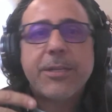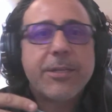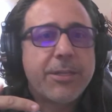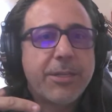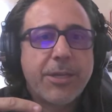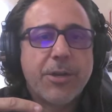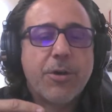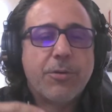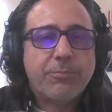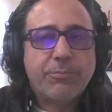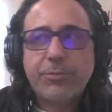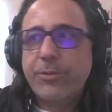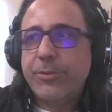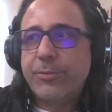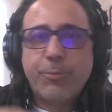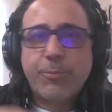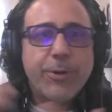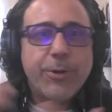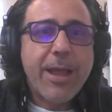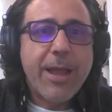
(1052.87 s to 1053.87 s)
you
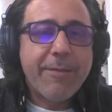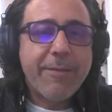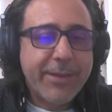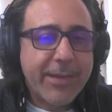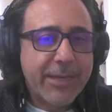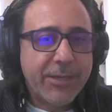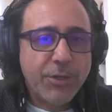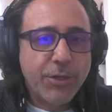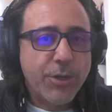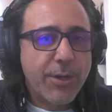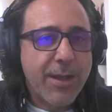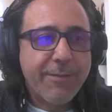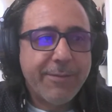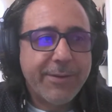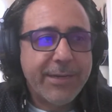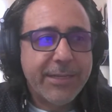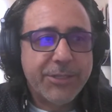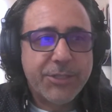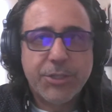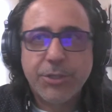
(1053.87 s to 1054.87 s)
don't have
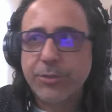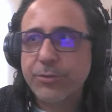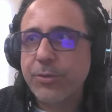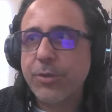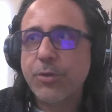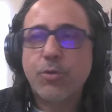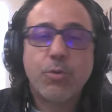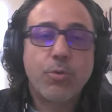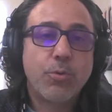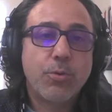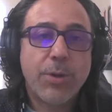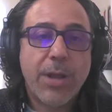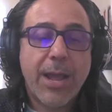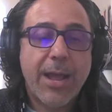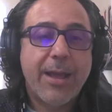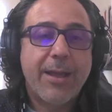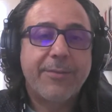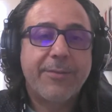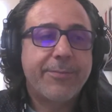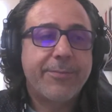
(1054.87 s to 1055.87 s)
any children who
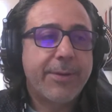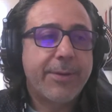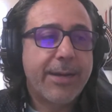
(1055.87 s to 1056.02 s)
have